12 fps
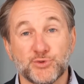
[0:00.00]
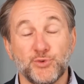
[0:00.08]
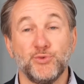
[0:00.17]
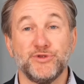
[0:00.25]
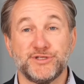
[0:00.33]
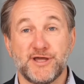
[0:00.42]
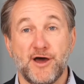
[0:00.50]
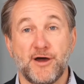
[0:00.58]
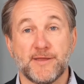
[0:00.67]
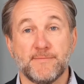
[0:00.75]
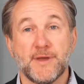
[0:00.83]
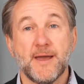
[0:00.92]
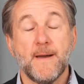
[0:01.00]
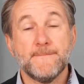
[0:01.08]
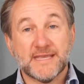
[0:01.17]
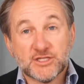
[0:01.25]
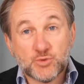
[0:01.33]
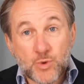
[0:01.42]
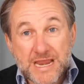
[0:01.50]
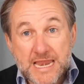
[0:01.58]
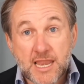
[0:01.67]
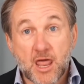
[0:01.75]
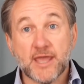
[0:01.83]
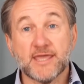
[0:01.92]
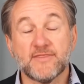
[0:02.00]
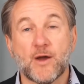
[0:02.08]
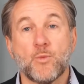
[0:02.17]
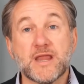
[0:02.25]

all the time because we like that.